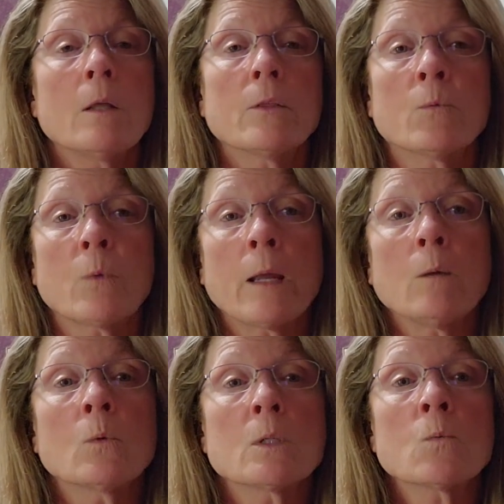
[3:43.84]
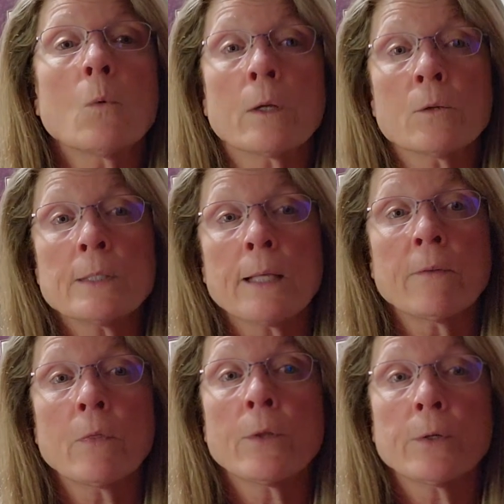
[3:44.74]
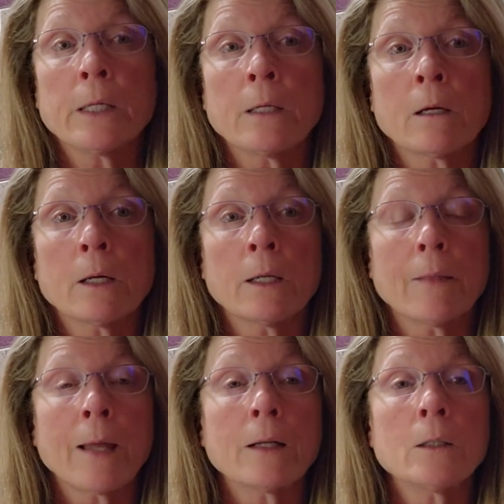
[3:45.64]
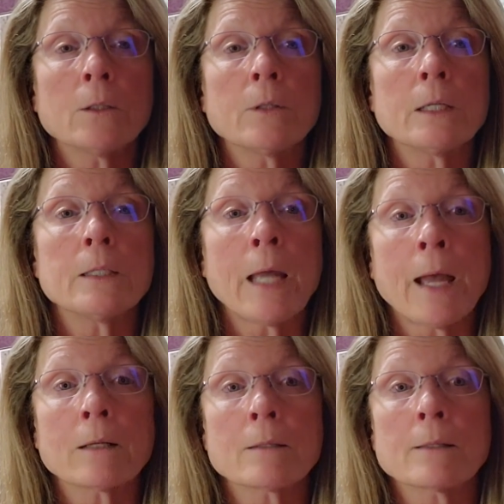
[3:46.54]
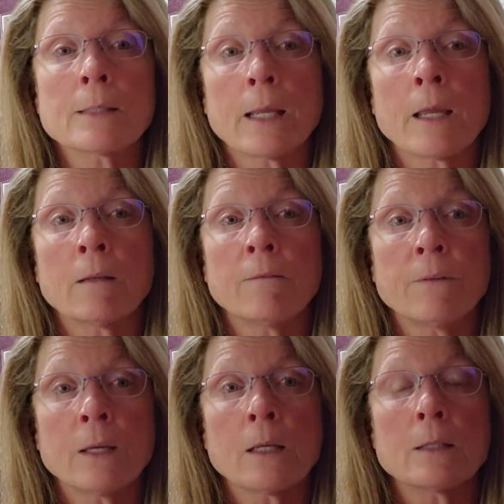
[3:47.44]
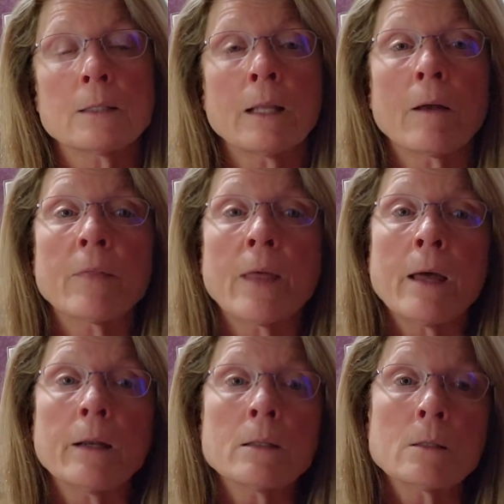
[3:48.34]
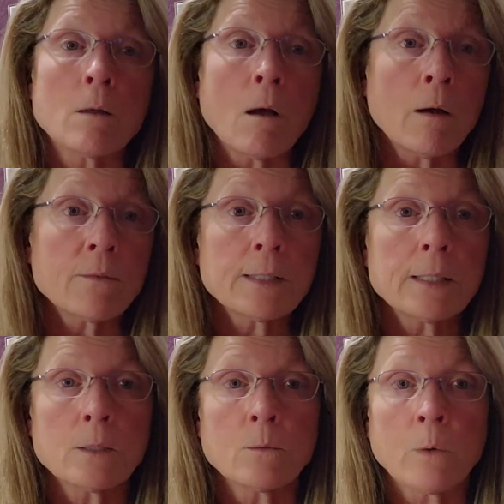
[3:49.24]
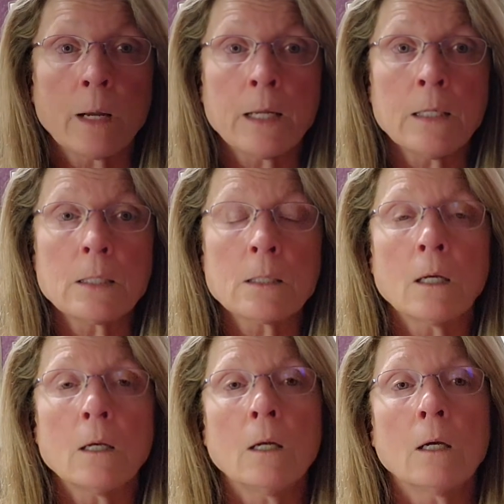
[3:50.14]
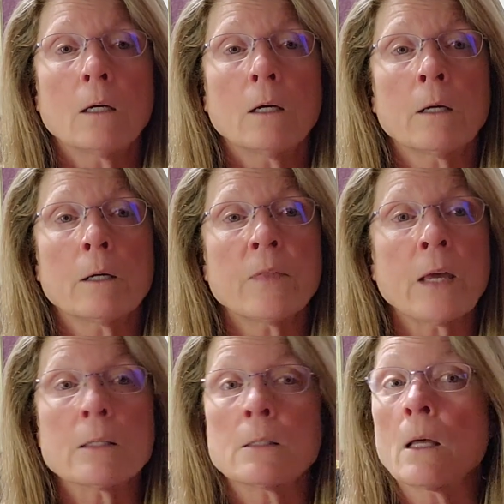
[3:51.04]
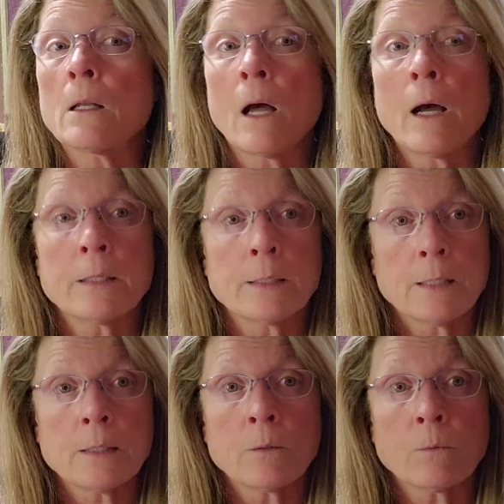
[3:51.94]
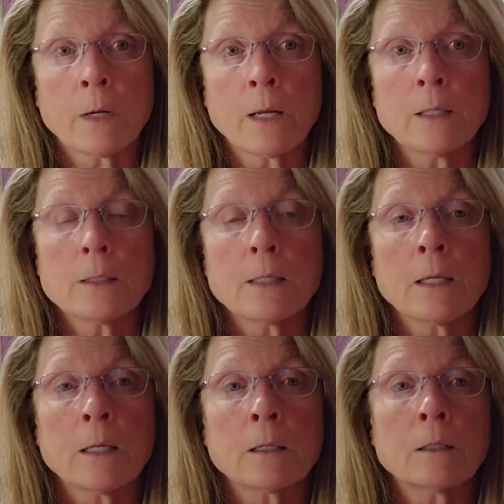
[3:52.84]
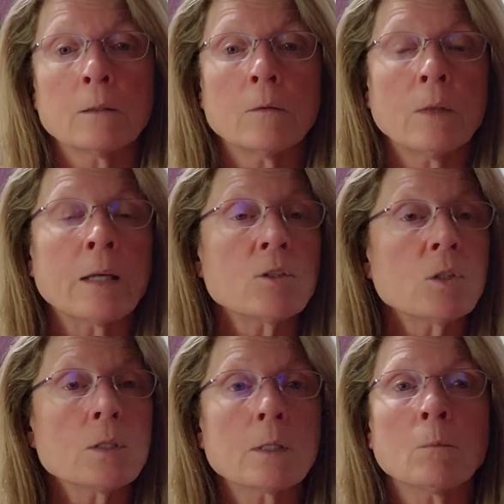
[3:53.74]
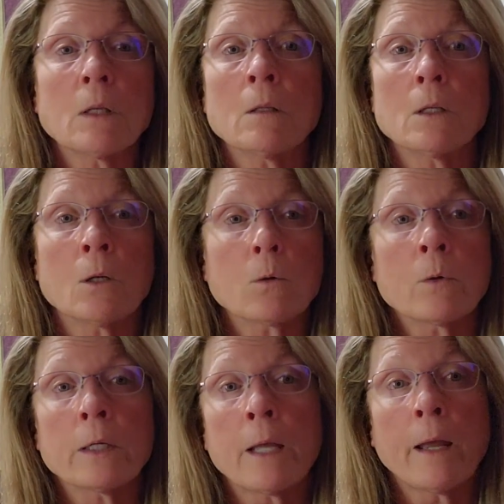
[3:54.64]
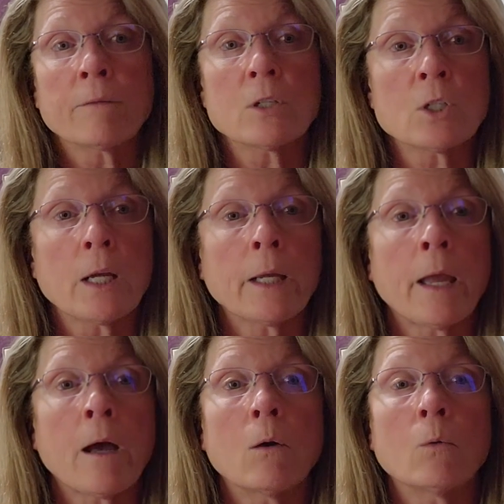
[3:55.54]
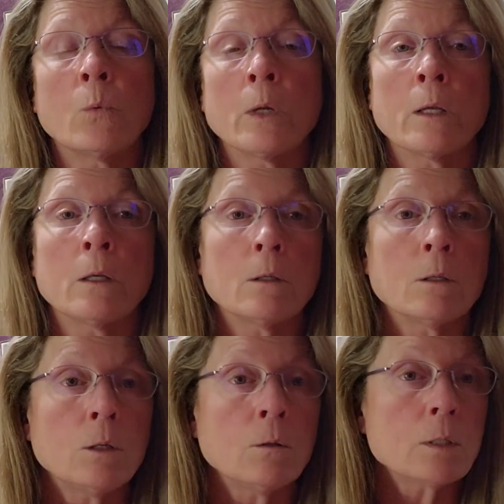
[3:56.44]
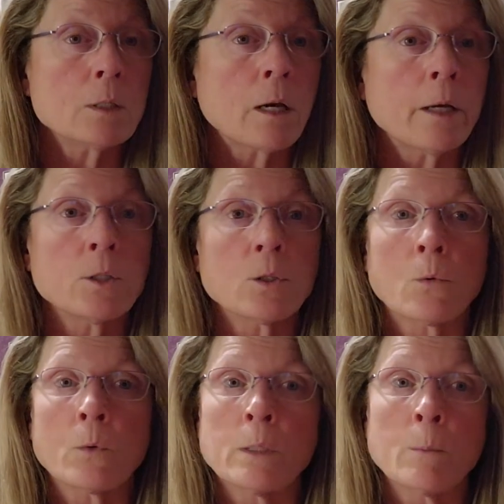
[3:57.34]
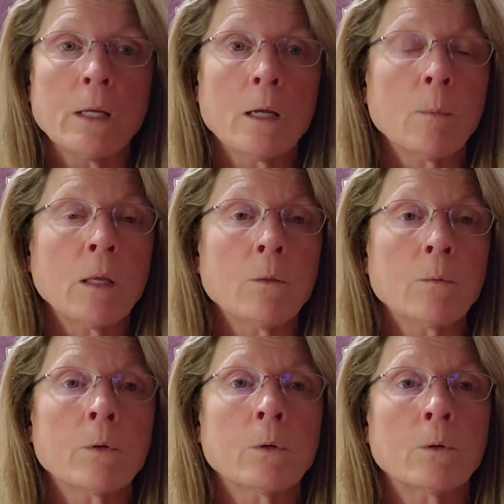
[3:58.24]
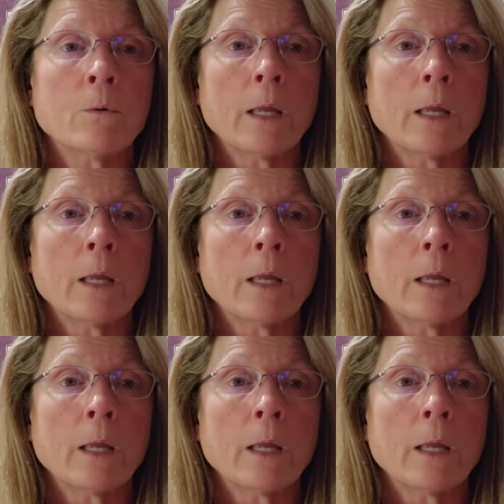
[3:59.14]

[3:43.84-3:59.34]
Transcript: the rate was 107.39 and that included taxes and fees. Now that is an off-season rate. Uh, that is not high season rates. And that's just something that you're going to have to check out when you decide you're going to be coming through